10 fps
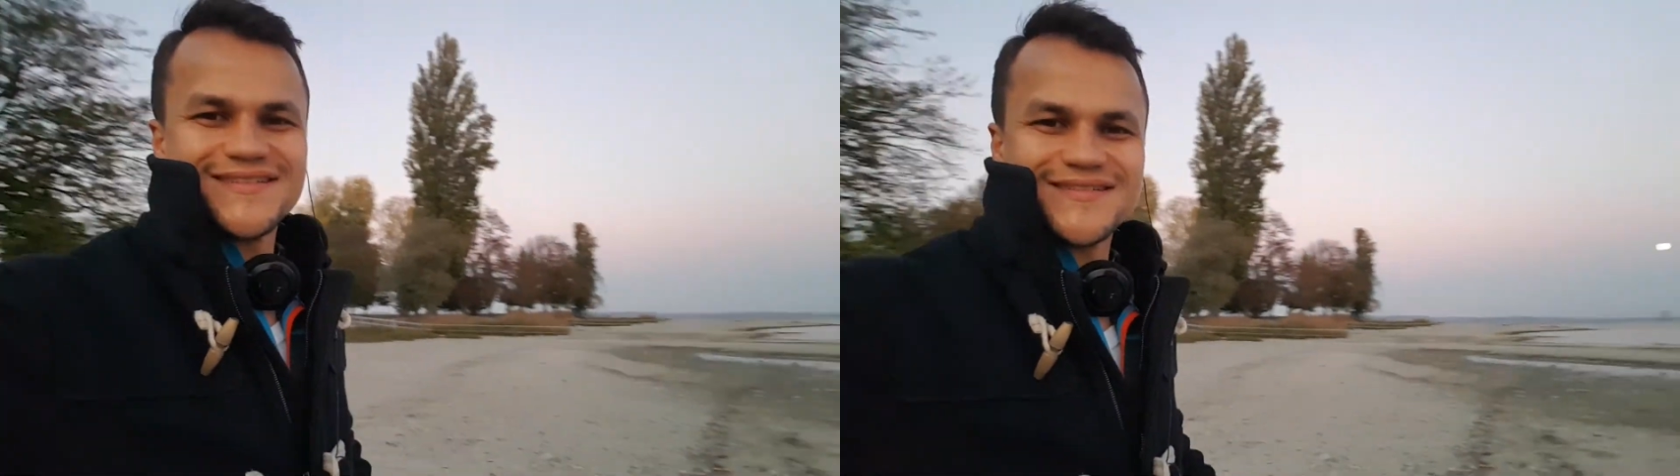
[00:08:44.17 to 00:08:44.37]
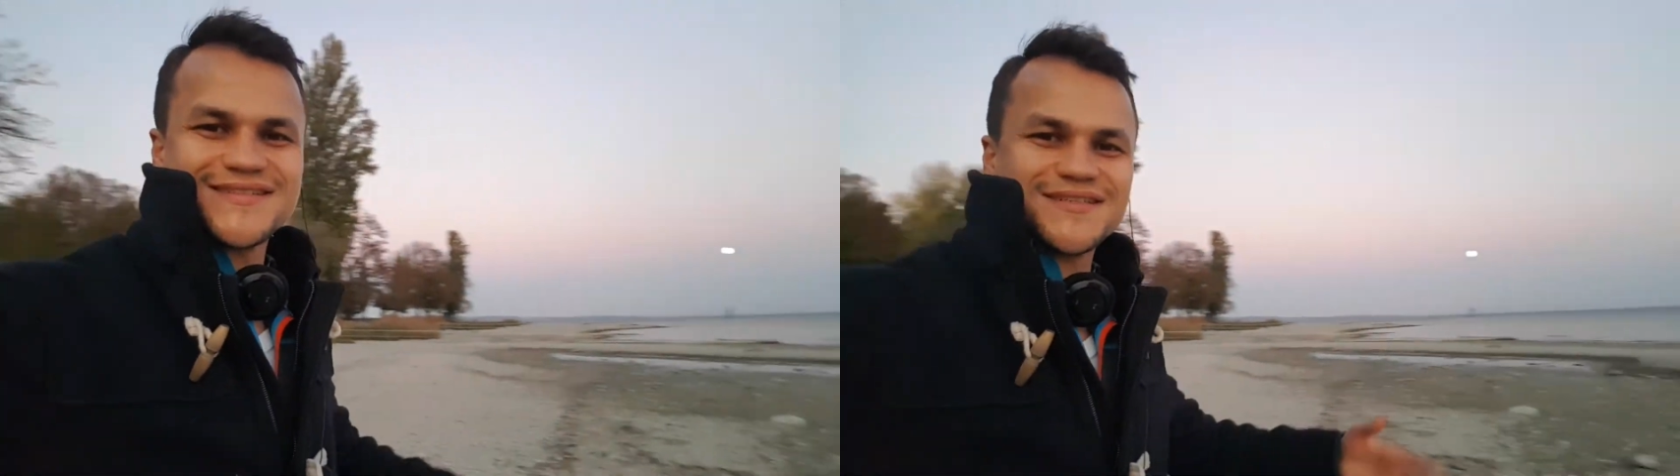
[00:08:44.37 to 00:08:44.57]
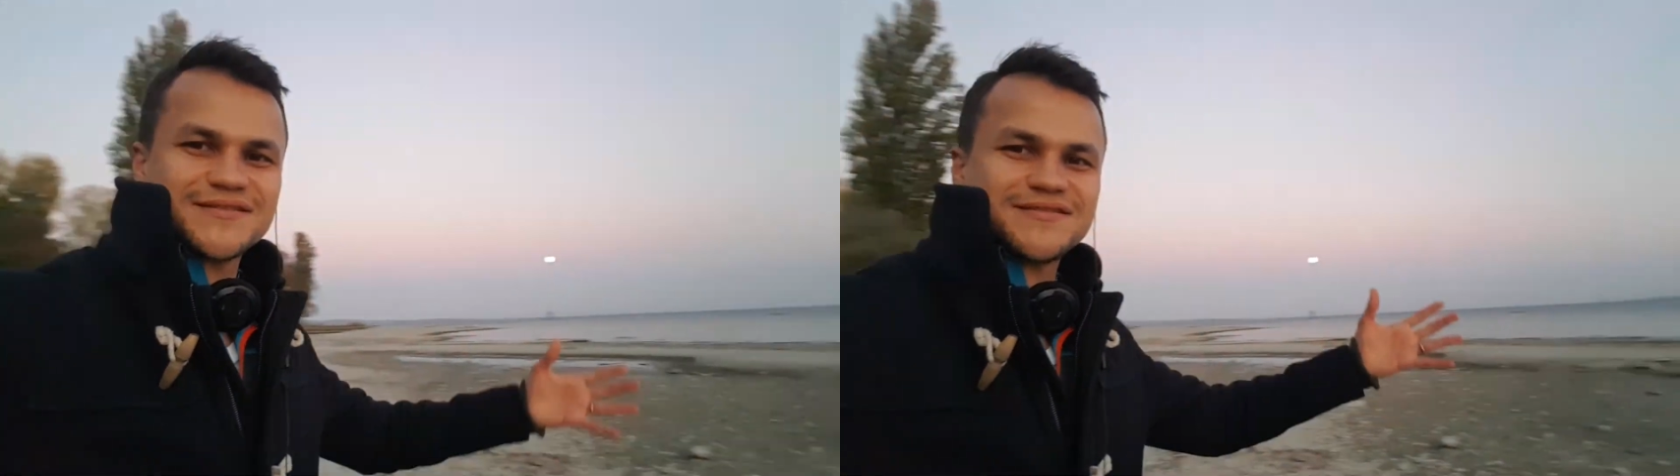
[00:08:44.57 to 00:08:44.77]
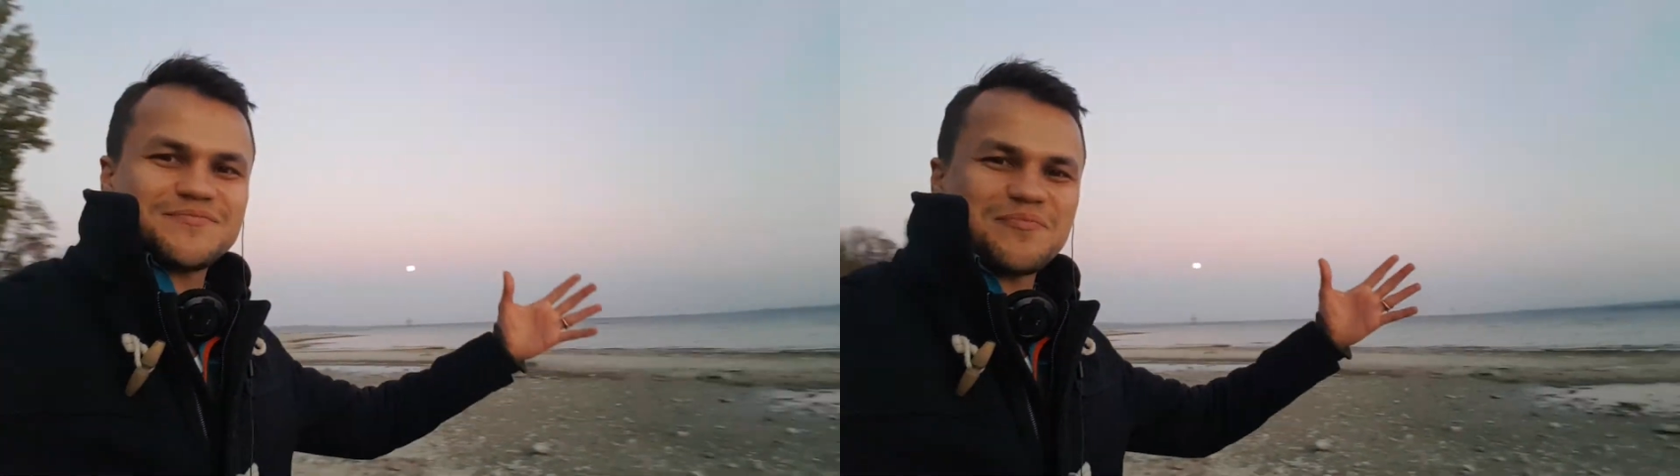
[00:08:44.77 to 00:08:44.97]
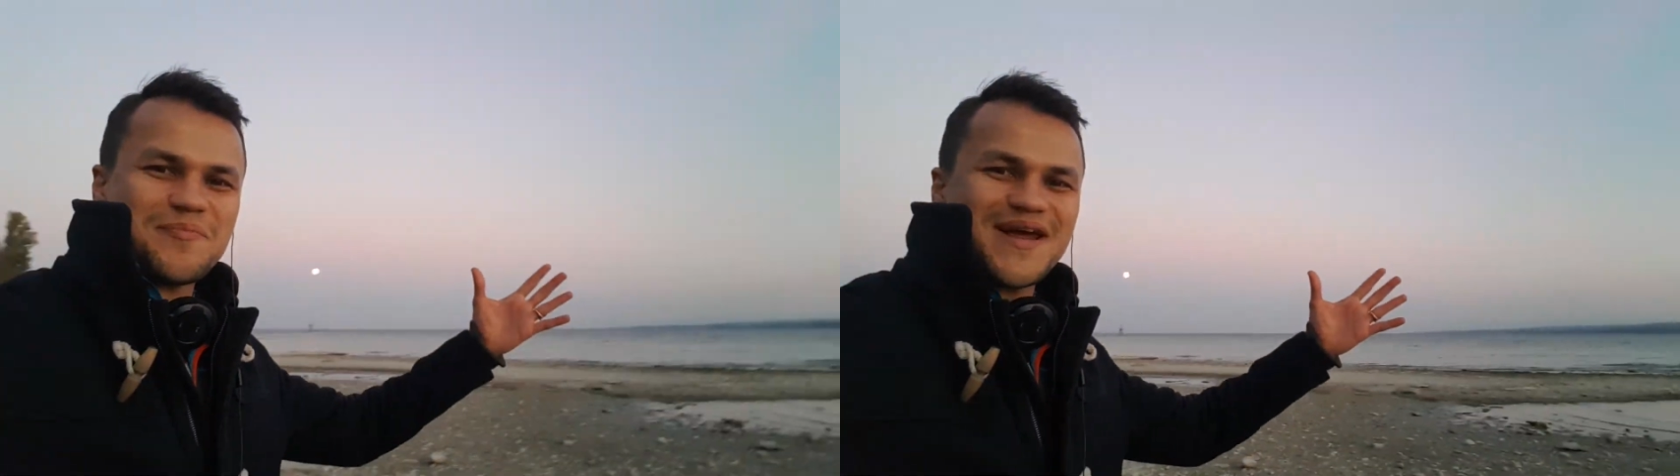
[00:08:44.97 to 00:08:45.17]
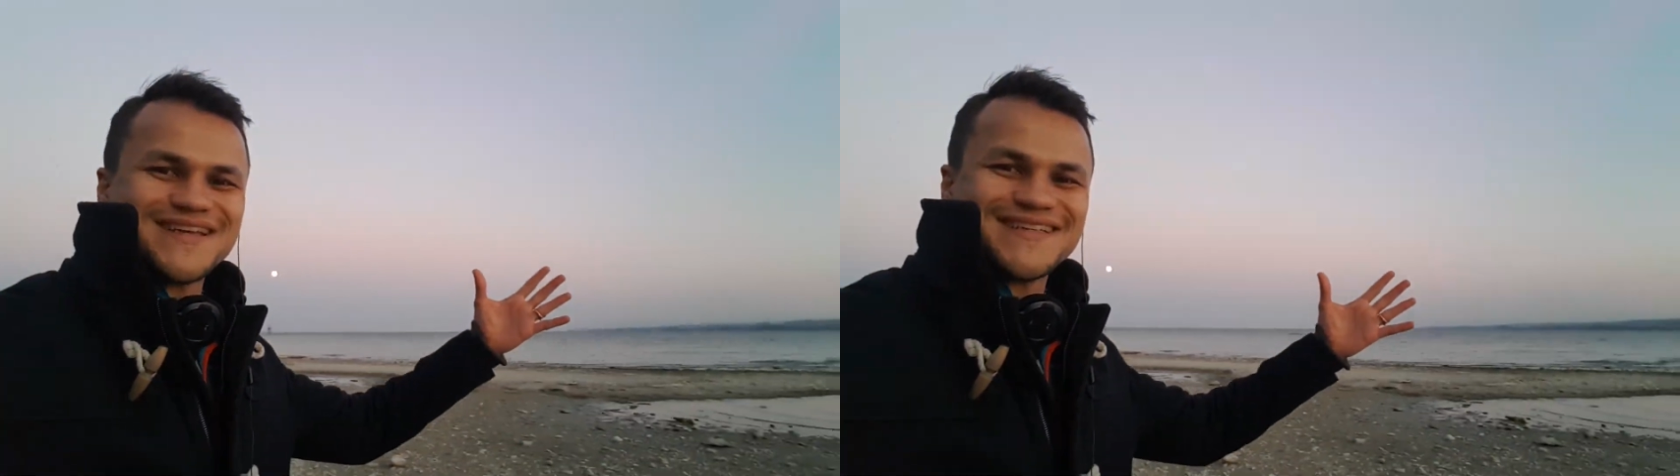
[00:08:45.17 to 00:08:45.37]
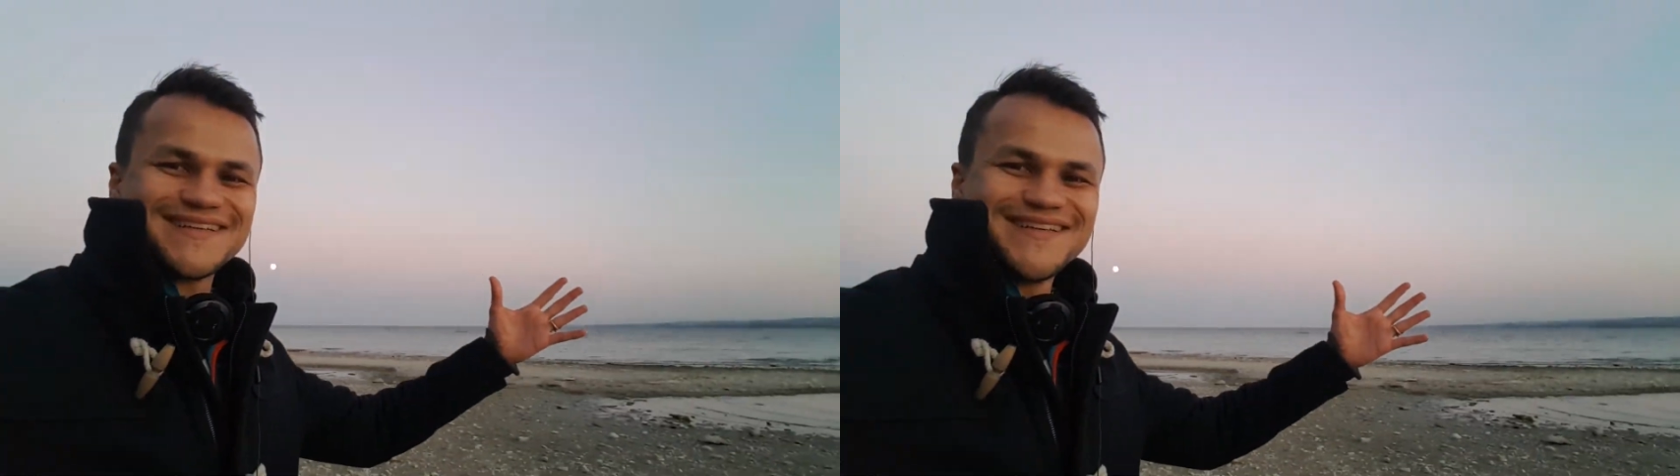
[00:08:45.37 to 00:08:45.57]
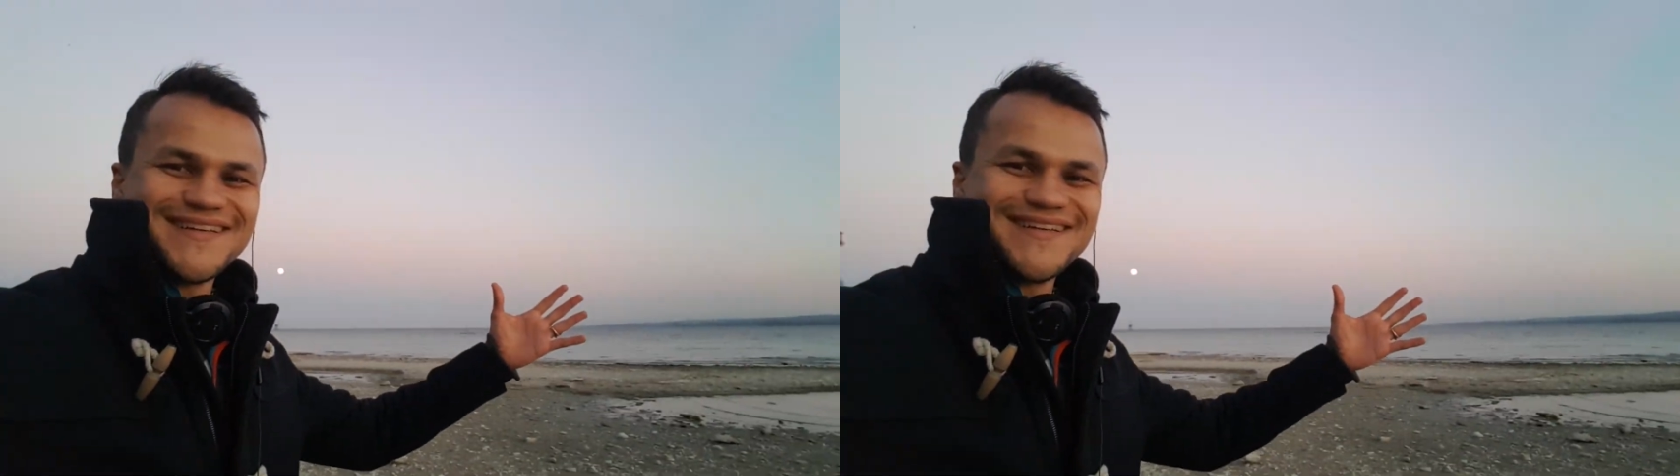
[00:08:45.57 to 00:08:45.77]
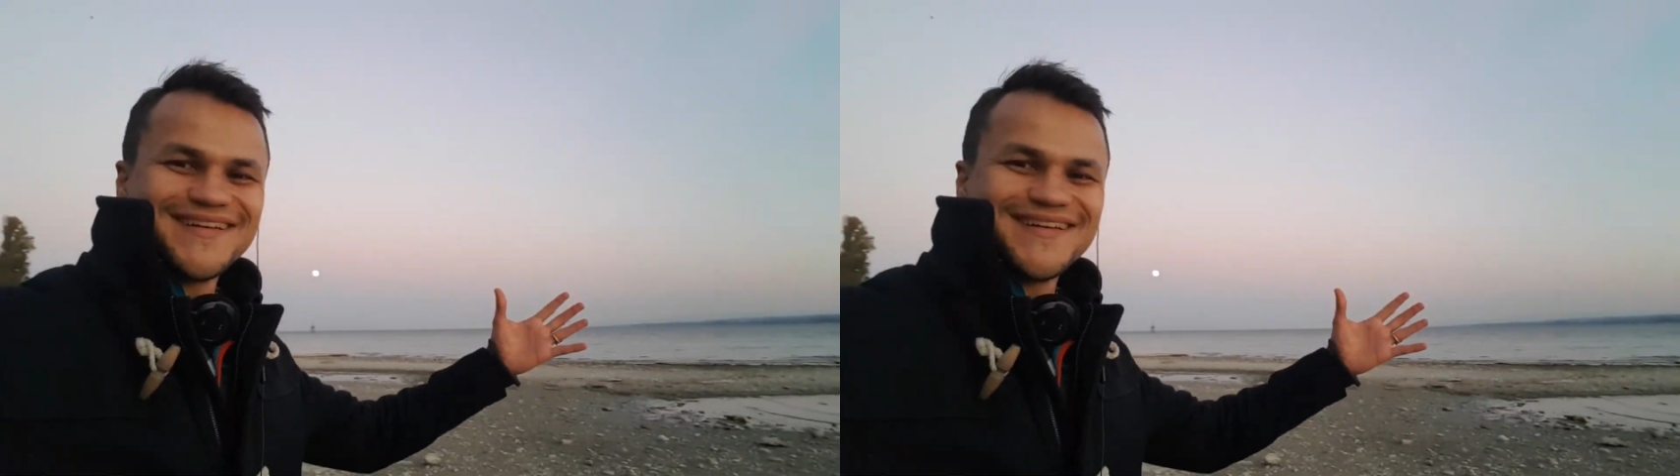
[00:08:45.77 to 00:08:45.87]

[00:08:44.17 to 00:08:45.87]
It's just magical.